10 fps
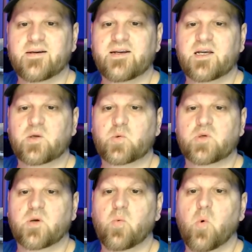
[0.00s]
It was
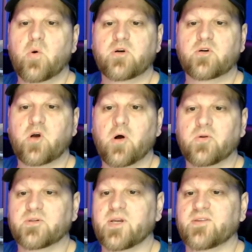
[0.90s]
awarded gold
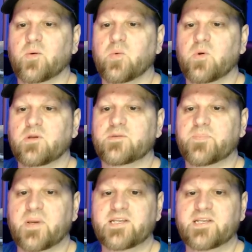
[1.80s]
at the World's Best